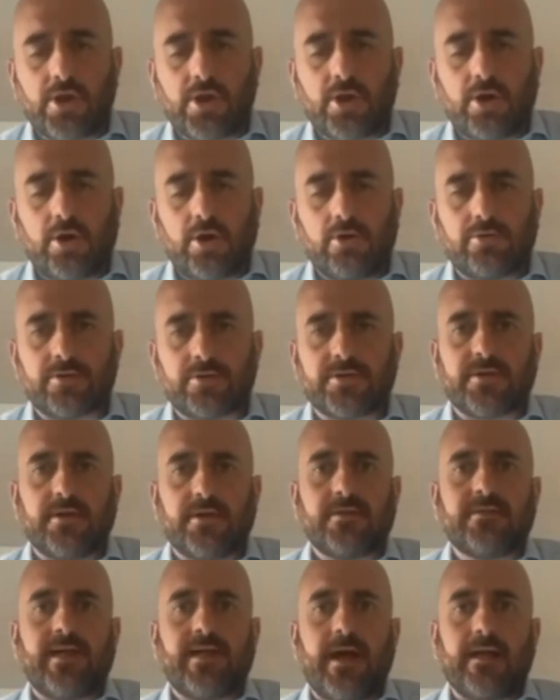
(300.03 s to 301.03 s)
courts
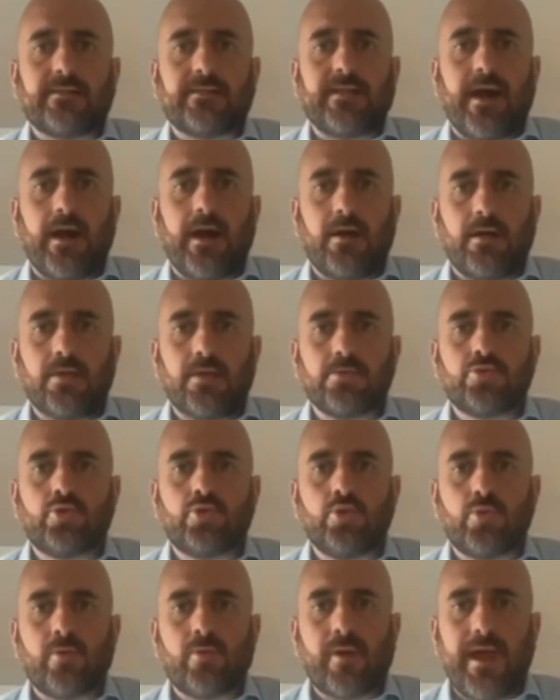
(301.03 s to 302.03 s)
that
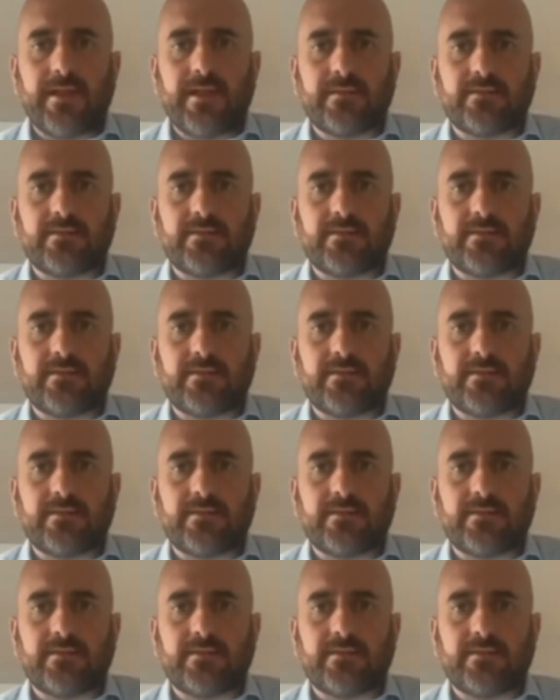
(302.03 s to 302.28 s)
do grant